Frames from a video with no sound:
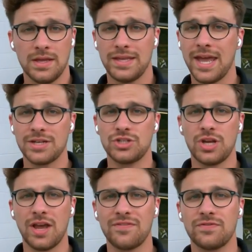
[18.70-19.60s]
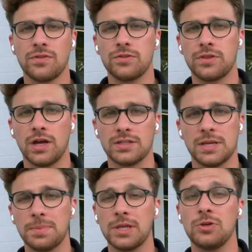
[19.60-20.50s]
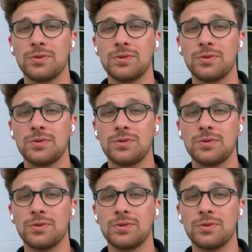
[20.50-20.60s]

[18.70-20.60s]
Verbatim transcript: Yeah, Jeff, the uh, Tippecanoe